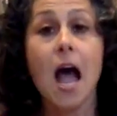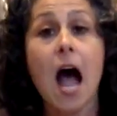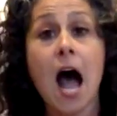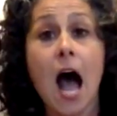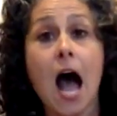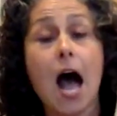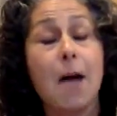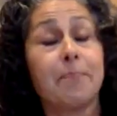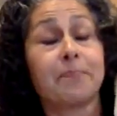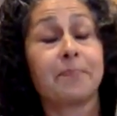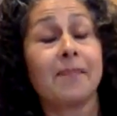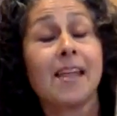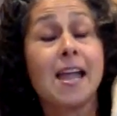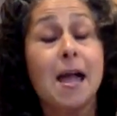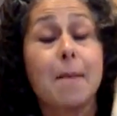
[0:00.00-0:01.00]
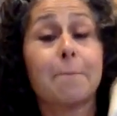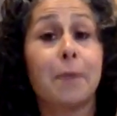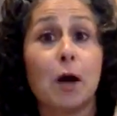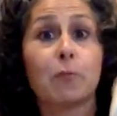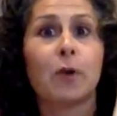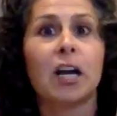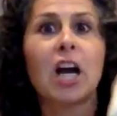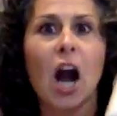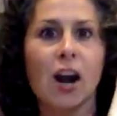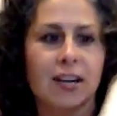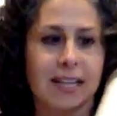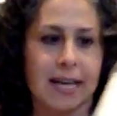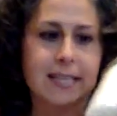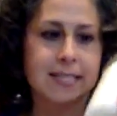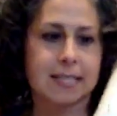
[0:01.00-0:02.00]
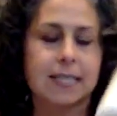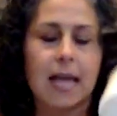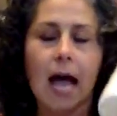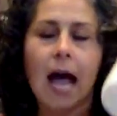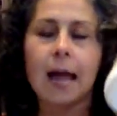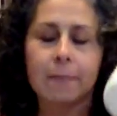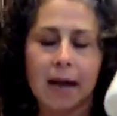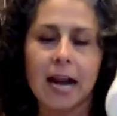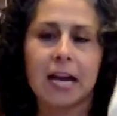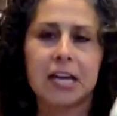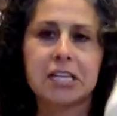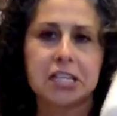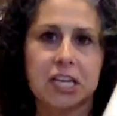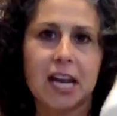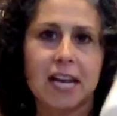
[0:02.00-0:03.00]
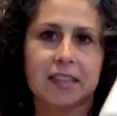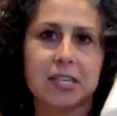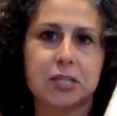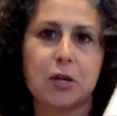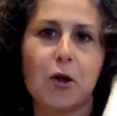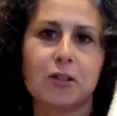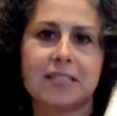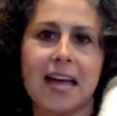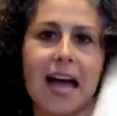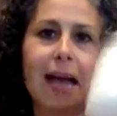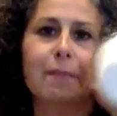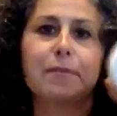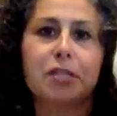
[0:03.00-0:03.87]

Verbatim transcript: Um, but regardless, I'm not going to shake this whole time.